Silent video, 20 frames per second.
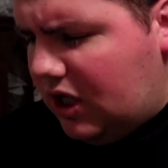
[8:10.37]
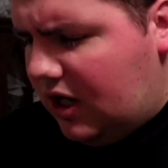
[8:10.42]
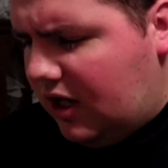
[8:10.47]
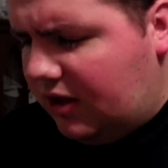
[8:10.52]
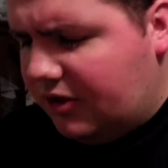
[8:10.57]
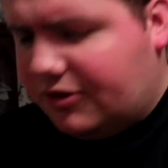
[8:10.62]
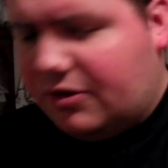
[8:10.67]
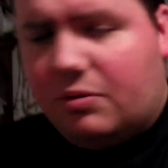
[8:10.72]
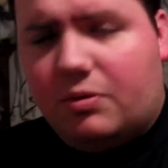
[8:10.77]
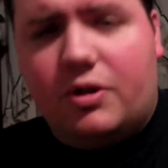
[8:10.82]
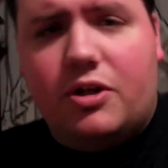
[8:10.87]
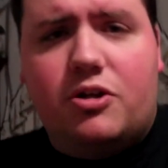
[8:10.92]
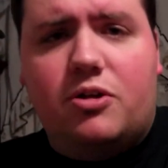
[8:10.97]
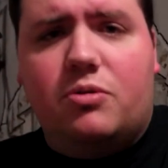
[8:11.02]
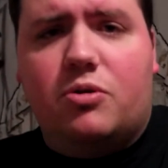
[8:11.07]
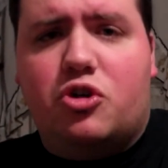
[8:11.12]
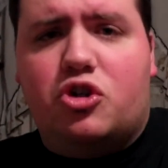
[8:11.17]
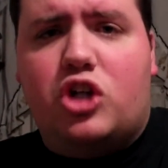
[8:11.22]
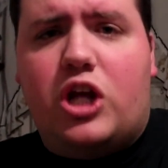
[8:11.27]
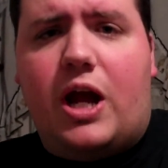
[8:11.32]
I also want to
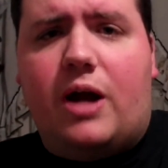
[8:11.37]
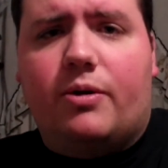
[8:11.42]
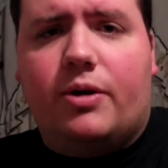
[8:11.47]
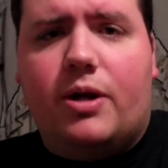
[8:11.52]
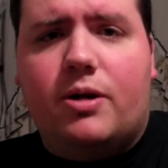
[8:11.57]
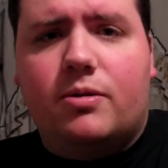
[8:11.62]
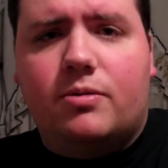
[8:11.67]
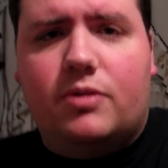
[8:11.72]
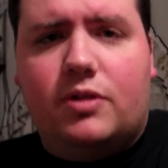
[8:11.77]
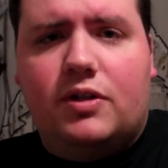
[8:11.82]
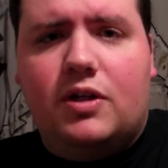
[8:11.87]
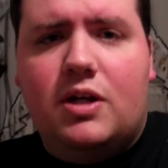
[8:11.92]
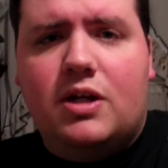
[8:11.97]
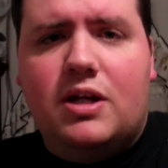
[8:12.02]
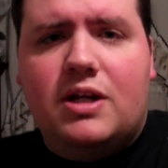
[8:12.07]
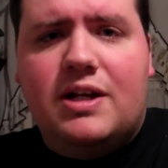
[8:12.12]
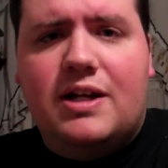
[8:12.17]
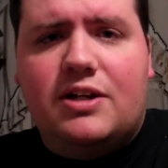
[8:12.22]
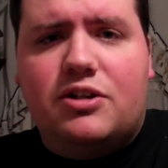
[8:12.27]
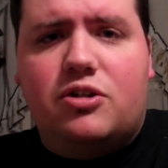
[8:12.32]
do a shout out
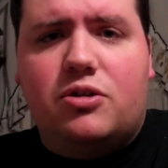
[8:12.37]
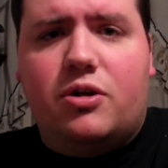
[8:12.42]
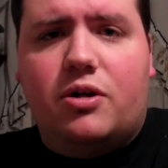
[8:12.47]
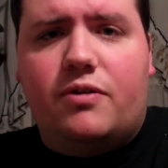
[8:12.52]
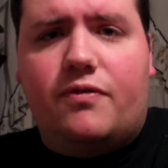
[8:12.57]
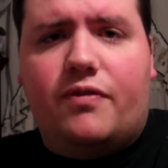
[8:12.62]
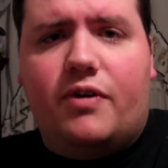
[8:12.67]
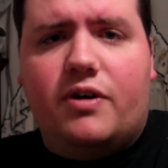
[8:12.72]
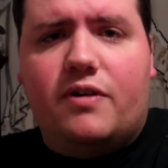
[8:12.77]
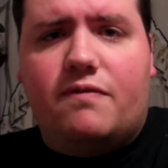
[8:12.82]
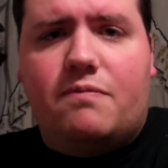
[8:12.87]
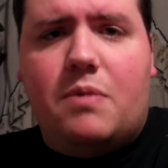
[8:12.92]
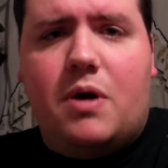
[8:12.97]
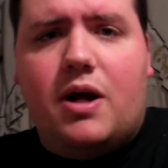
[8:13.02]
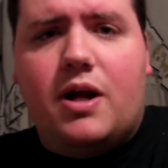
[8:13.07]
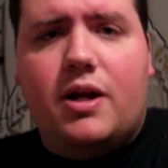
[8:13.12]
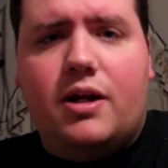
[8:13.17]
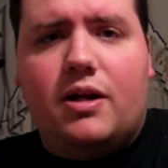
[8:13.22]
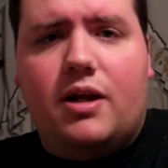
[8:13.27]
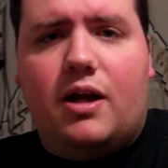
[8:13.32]
to a good friend of
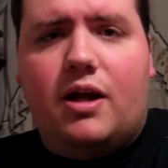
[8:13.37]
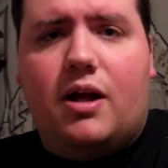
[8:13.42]
mine.